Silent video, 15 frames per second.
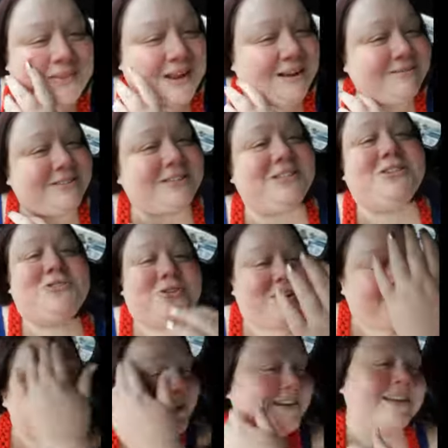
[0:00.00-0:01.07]
I'm such a
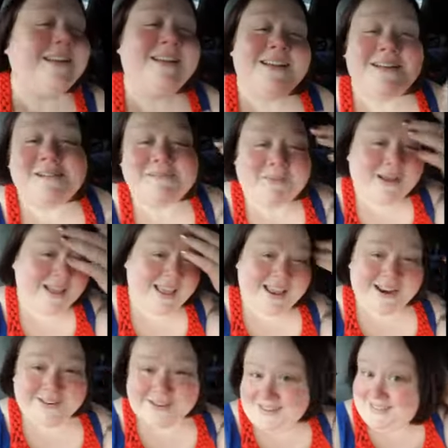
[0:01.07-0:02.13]
dork. But anyways,
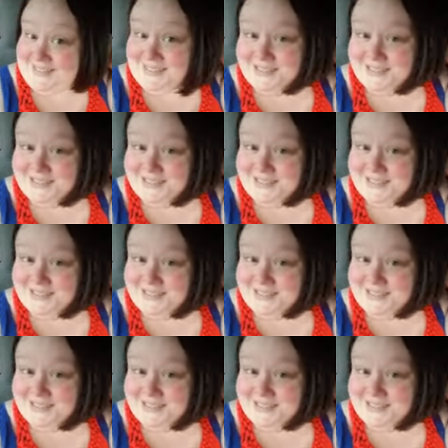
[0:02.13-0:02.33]
I